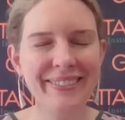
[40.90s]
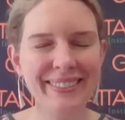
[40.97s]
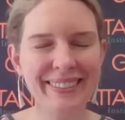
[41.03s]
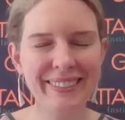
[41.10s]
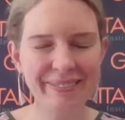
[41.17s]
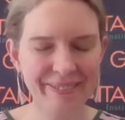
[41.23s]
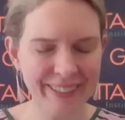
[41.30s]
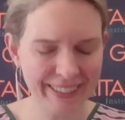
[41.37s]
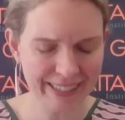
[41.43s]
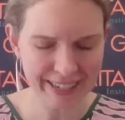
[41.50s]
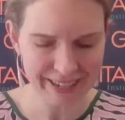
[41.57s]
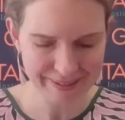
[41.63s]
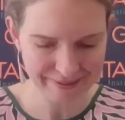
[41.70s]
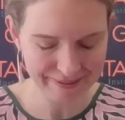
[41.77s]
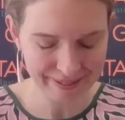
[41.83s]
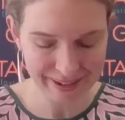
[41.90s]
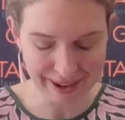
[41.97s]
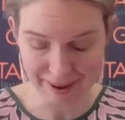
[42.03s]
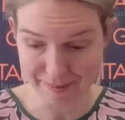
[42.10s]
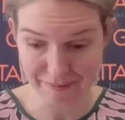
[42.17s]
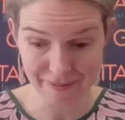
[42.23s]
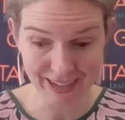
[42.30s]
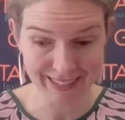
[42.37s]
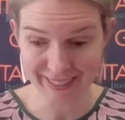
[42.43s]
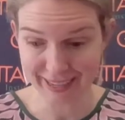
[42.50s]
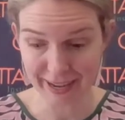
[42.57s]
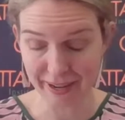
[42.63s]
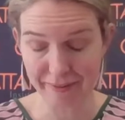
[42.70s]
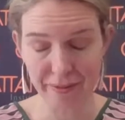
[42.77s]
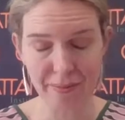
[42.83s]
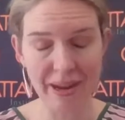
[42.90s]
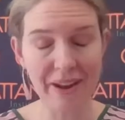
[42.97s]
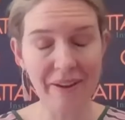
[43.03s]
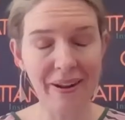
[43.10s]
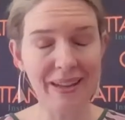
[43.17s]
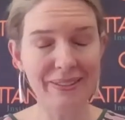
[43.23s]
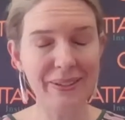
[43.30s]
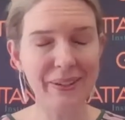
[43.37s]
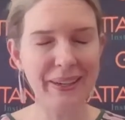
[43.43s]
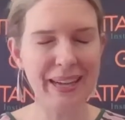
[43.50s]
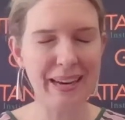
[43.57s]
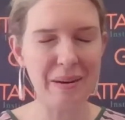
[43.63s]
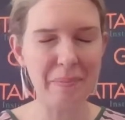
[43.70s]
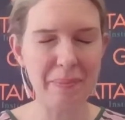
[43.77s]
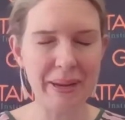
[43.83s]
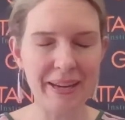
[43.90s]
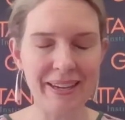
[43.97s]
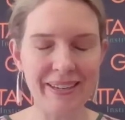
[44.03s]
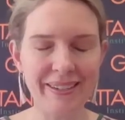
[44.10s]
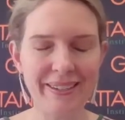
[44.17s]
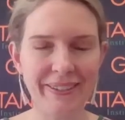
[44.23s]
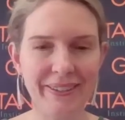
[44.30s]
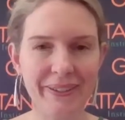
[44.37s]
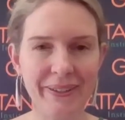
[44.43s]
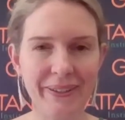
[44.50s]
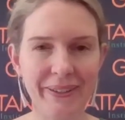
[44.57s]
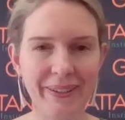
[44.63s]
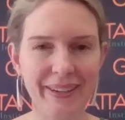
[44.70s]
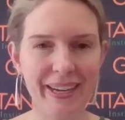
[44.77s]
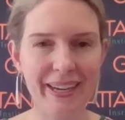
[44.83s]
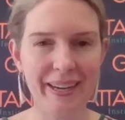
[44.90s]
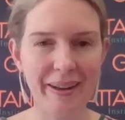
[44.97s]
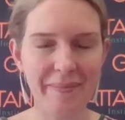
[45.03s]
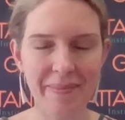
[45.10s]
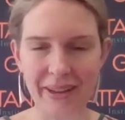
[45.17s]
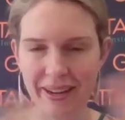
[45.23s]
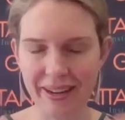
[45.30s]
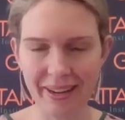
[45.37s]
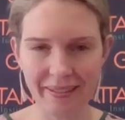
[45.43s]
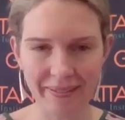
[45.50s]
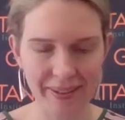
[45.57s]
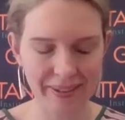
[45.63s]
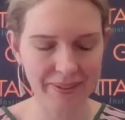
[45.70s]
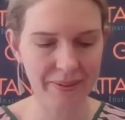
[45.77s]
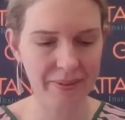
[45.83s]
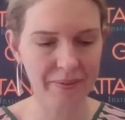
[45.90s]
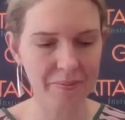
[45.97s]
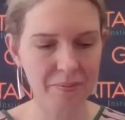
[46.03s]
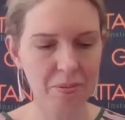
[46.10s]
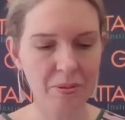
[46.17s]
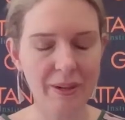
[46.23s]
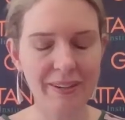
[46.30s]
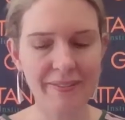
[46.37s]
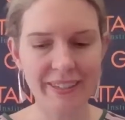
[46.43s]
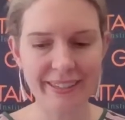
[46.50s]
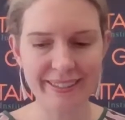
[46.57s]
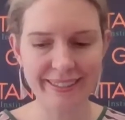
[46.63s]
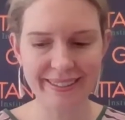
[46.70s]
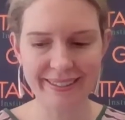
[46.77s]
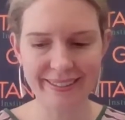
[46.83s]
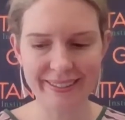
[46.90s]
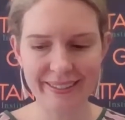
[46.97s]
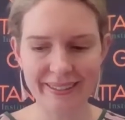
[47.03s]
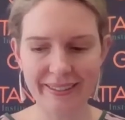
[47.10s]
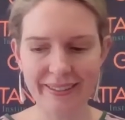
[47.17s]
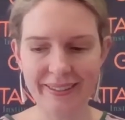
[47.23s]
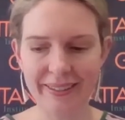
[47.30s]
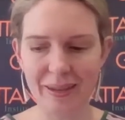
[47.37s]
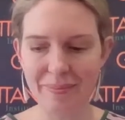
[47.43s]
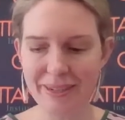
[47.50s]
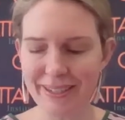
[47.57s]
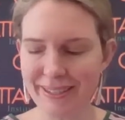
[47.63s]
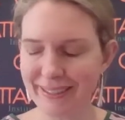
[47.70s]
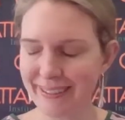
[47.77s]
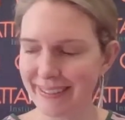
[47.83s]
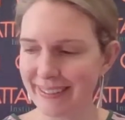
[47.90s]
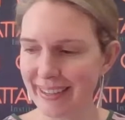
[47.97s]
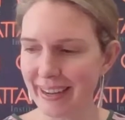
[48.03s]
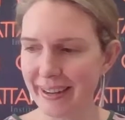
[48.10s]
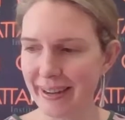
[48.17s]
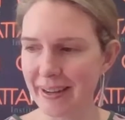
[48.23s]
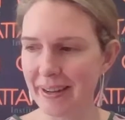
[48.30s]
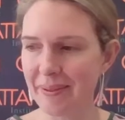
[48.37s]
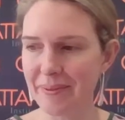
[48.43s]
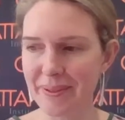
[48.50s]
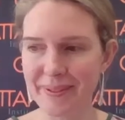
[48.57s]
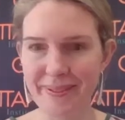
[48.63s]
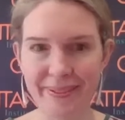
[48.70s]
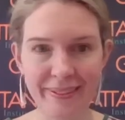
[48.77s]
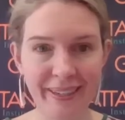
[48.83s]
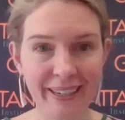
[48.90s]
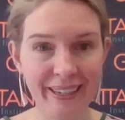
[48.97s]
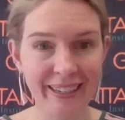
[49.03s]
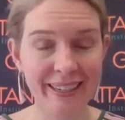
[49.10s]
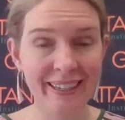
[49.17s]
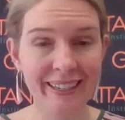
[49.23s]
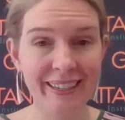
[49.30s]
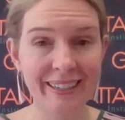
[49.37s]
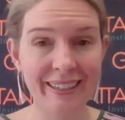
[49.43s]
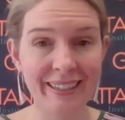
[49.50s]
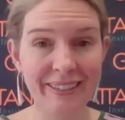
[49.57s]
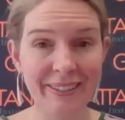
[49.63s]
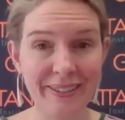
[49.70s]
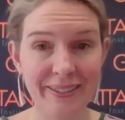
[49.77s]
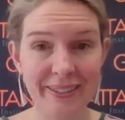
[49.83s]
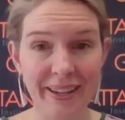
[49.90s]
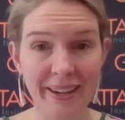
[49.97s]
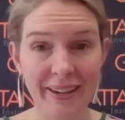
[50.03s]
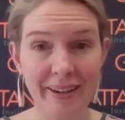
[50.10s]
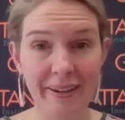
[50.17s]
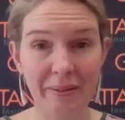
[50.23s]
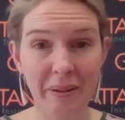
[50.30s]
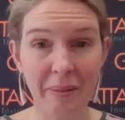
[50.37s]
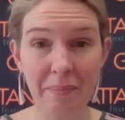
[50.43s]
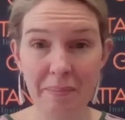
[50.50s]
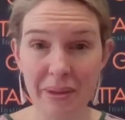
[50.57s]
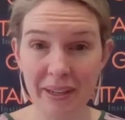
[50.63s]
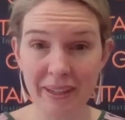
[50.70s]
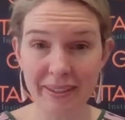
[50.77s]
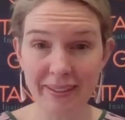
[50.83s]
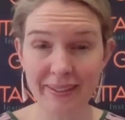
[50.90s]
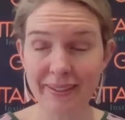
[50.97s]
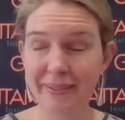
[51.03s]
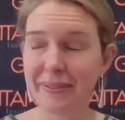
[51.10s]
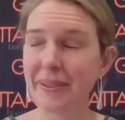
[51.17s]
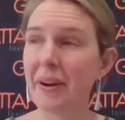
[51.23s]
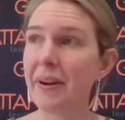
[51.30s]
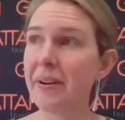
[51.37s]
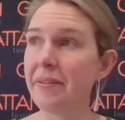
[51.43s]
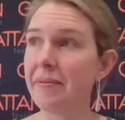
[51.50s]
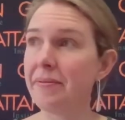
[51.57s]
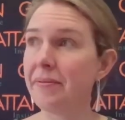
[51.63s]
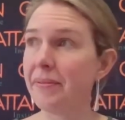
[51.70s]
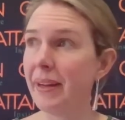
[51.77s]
was really fascinating for me. I certainly hadn't been to any of the sort of previous summits. It was, as you said, a mix of kind of